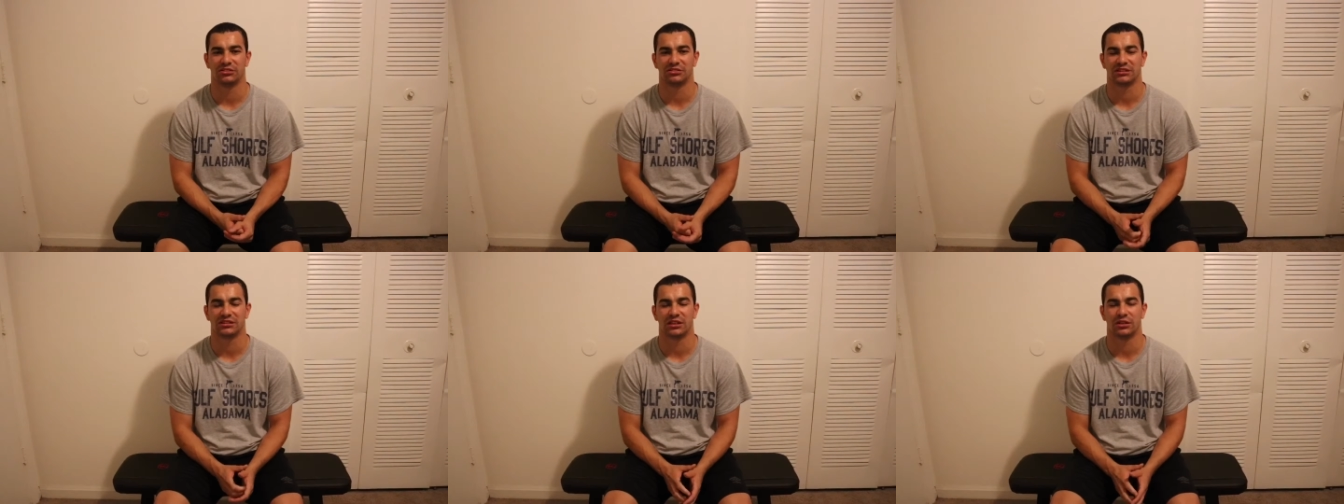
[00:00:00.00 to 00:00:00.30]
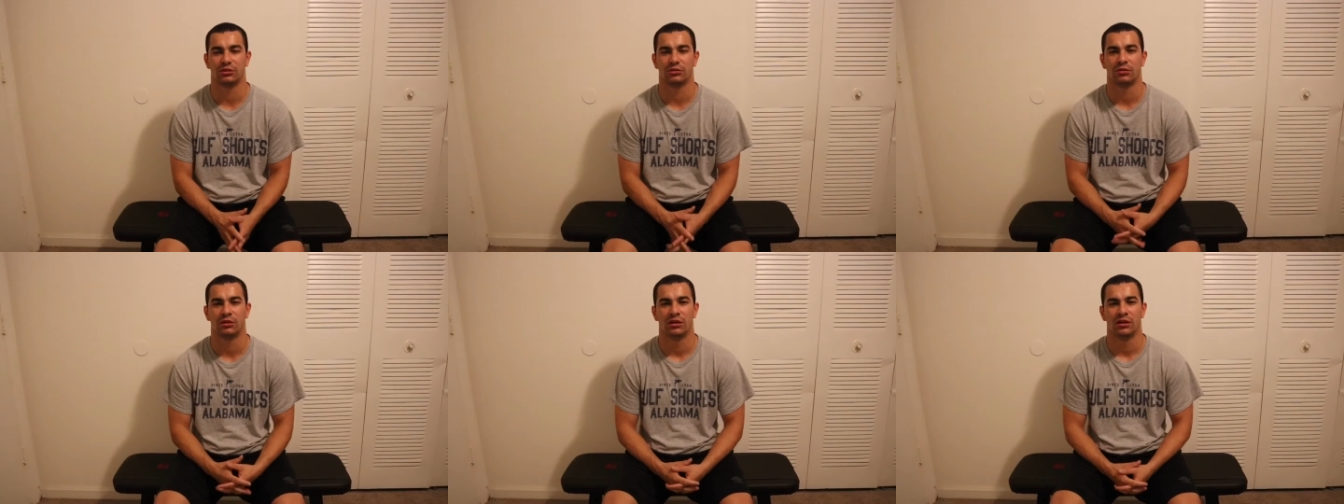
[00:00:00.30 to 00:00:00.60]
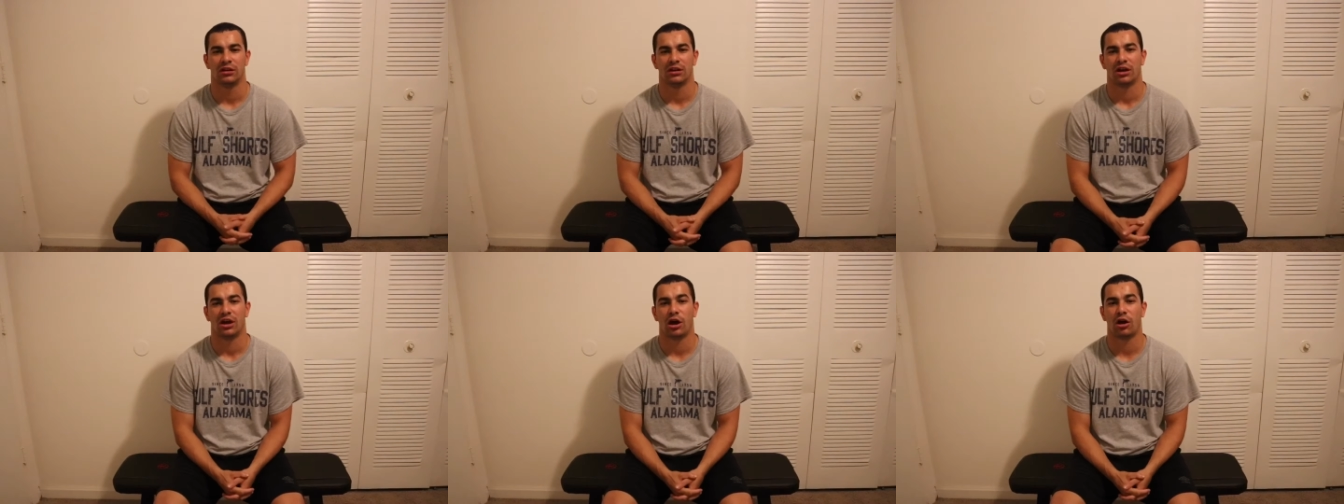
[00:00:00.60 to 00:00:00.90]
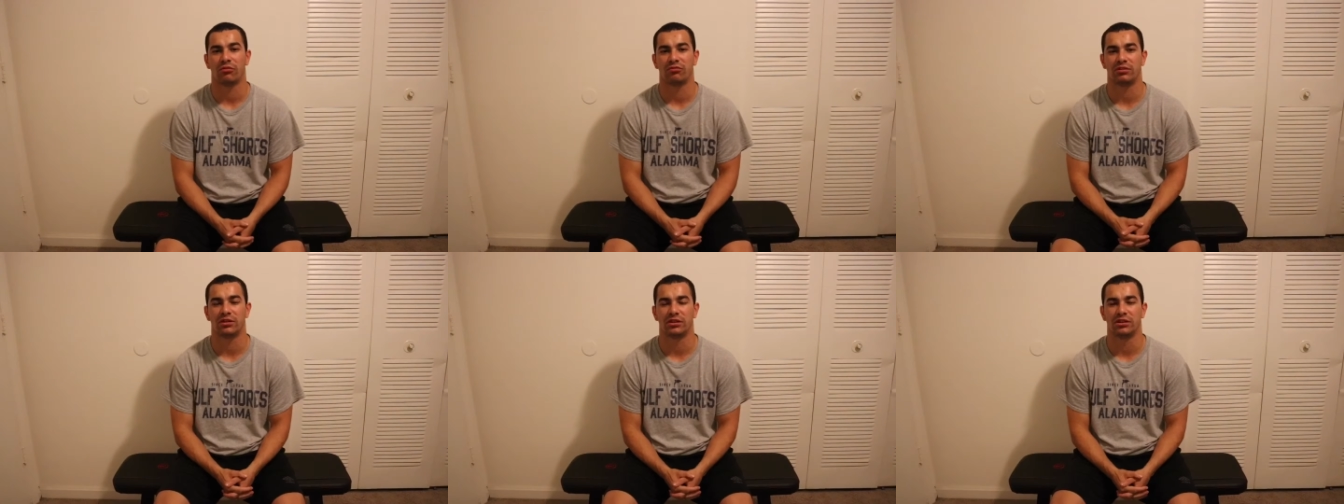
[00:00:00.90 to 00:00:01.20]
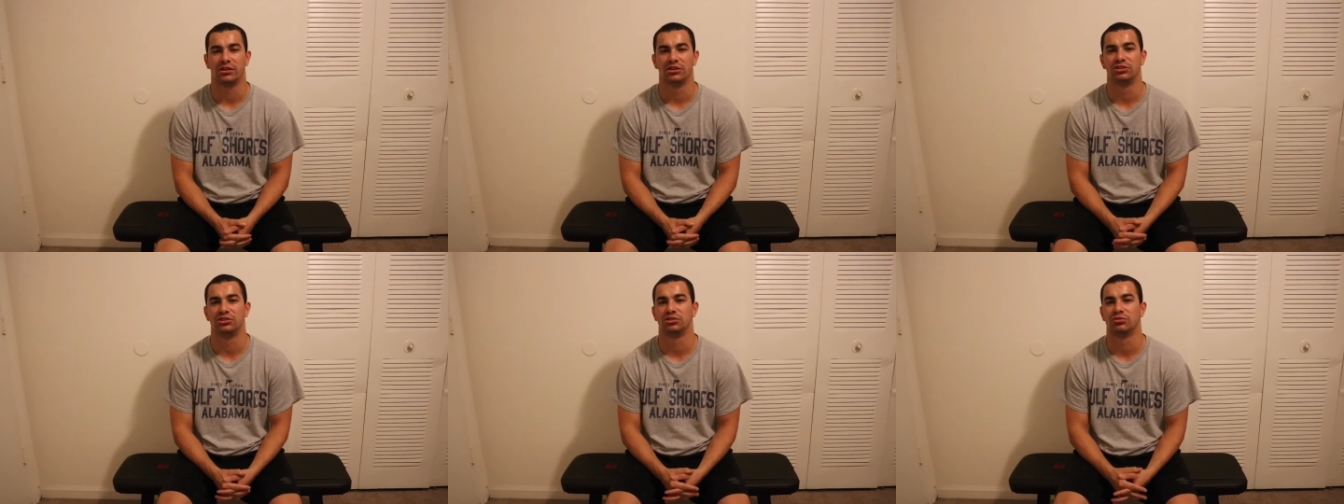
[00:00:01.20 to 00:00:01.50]
So
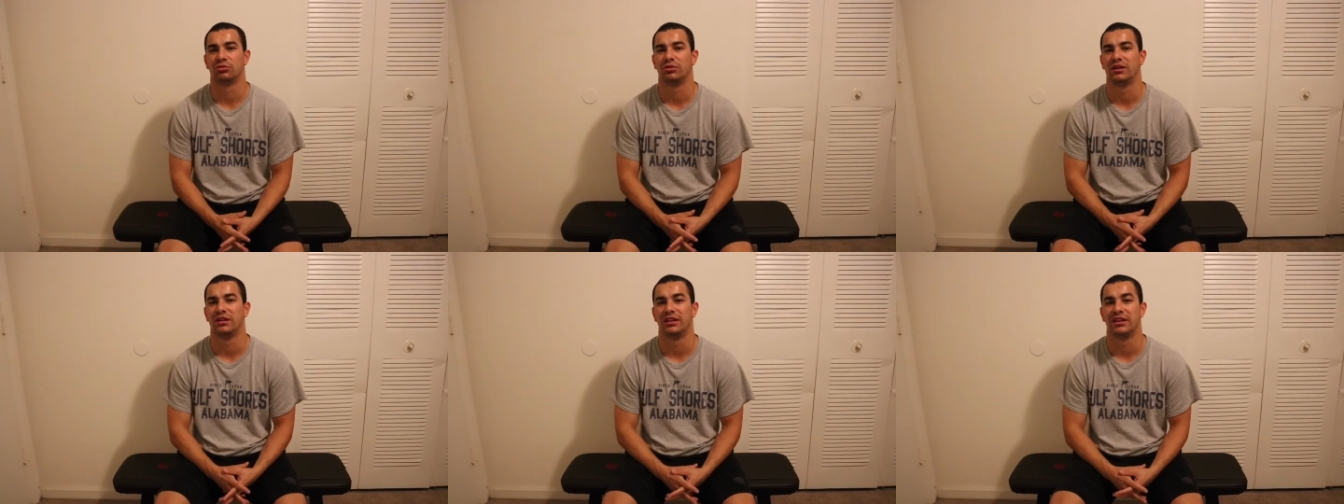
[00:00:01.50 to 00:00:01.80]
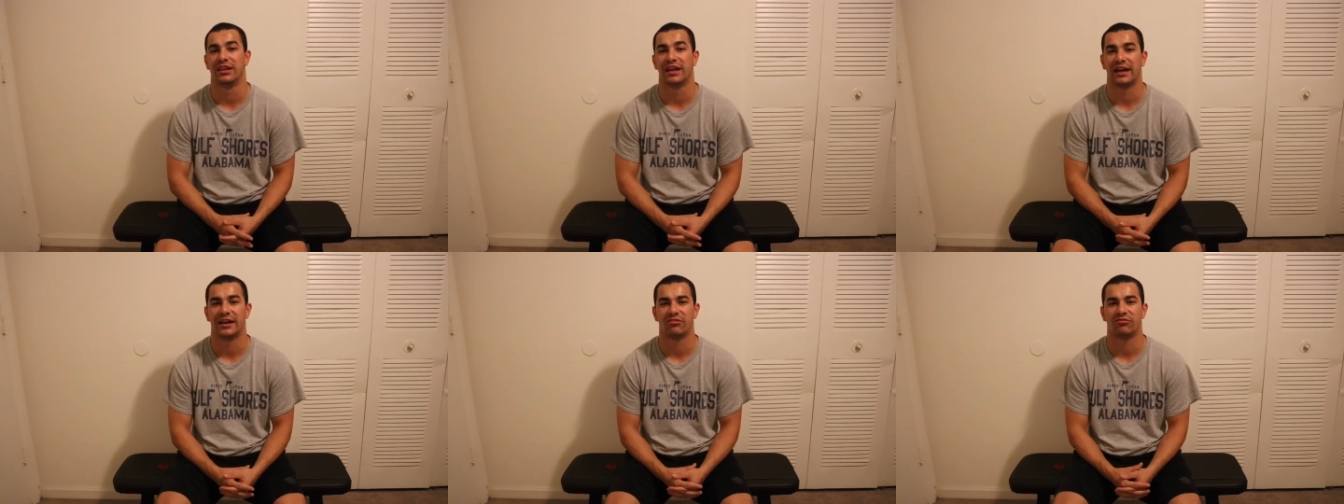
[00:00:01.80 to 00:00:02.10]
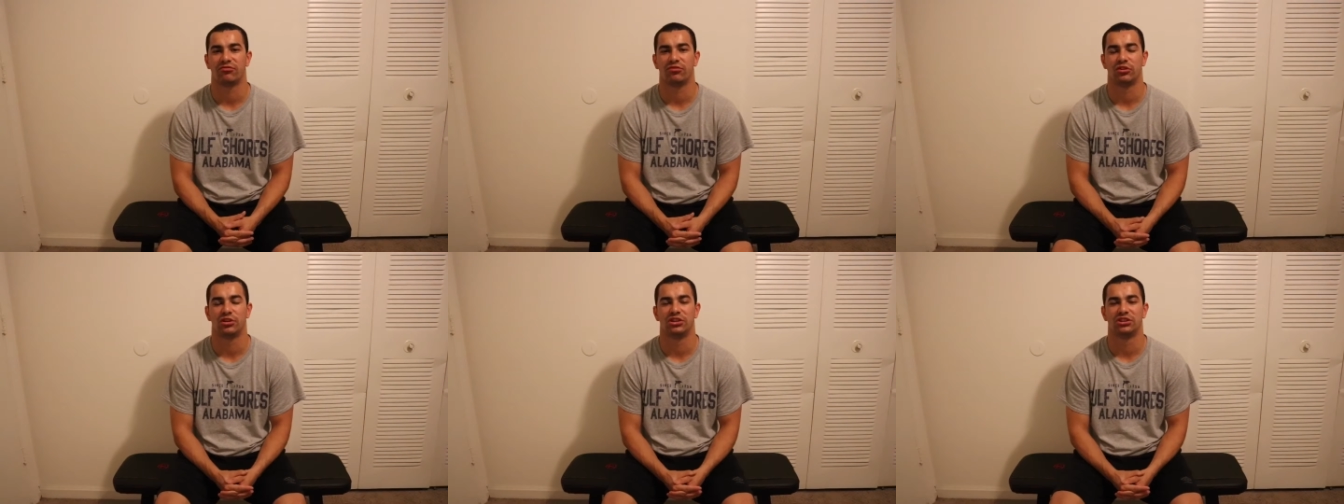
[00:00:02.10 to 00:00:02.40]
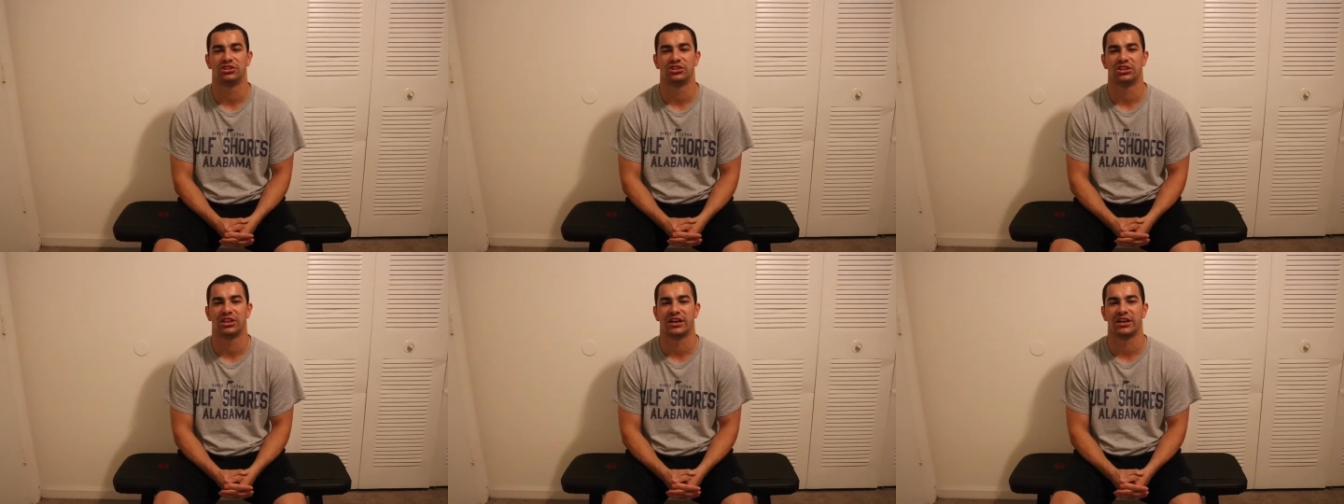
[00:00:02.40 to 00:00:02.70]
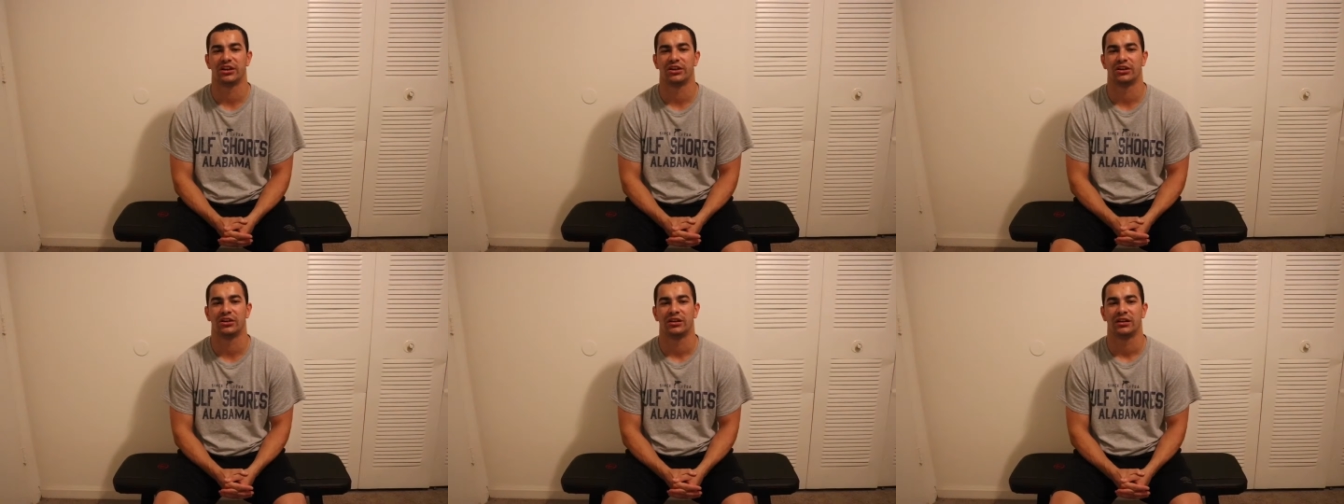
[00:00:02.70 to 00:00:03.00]
hopefully you enjoyed that footage
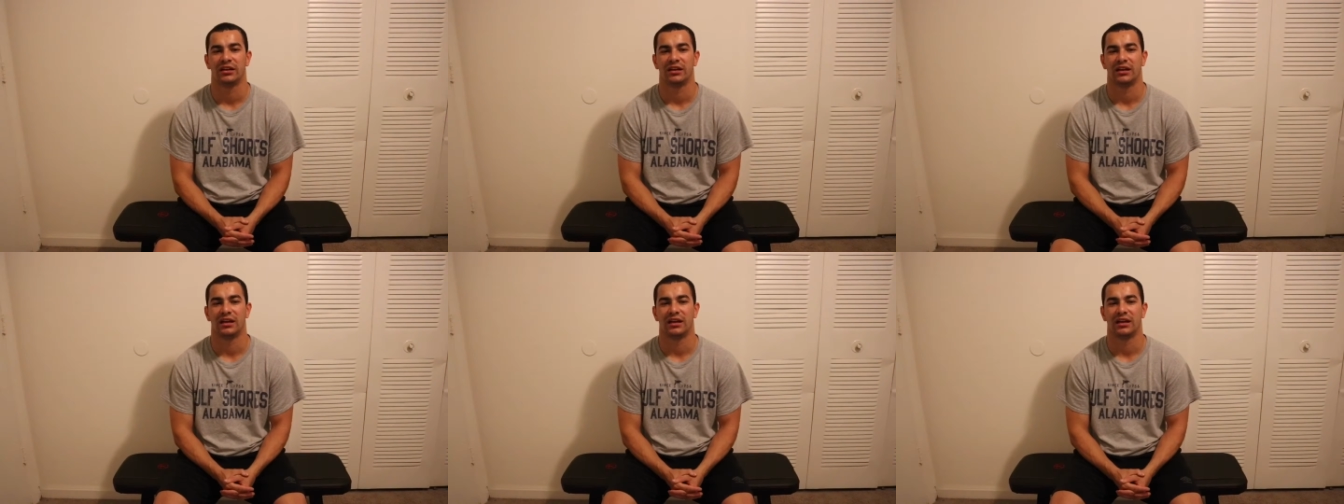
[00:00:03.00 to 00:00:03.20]
there.